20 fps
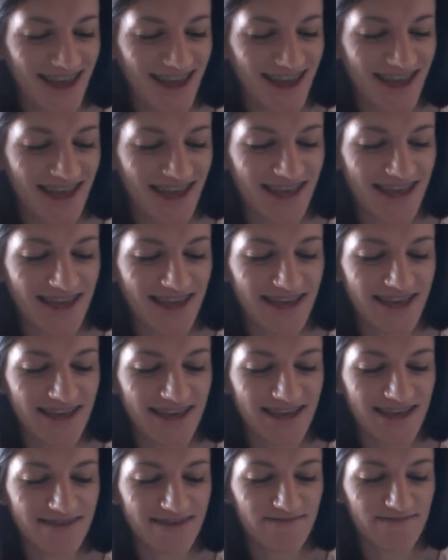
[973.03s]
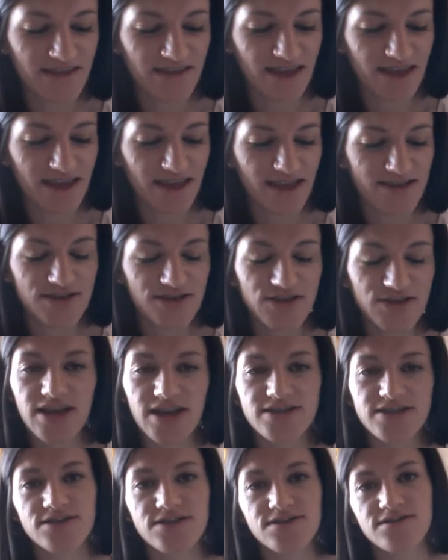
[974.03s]
and to
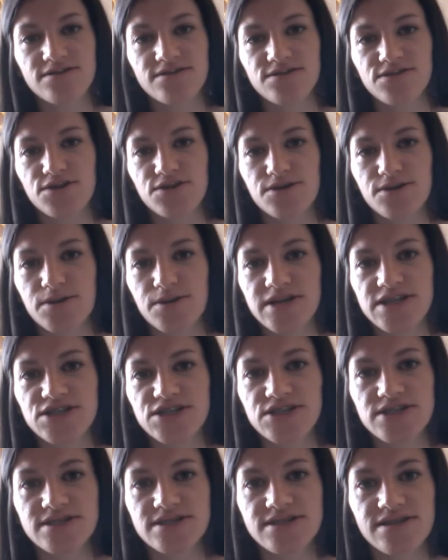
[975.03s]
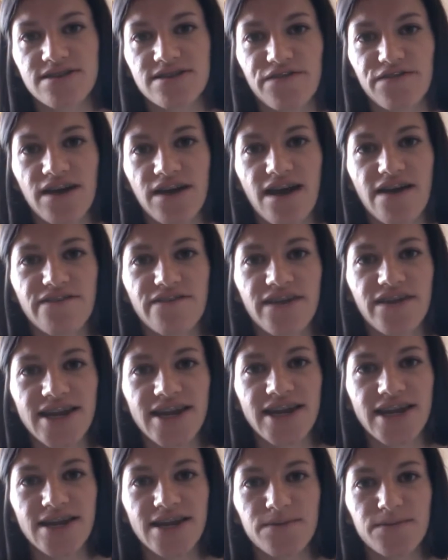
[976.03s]
answer your questions if you have
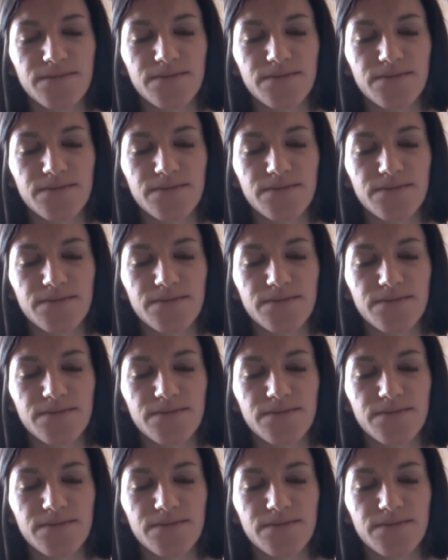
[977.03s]
any.